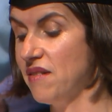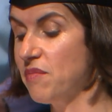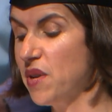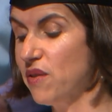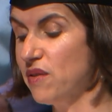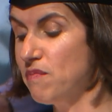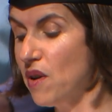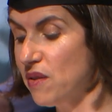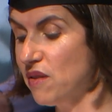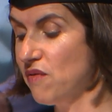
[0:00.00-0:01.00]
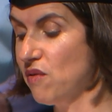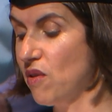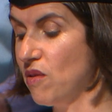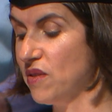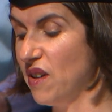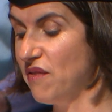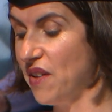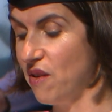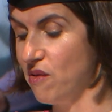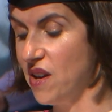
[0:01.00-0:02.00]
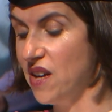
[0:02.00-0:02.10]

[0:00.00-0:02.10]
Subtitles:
because most of the roles I've held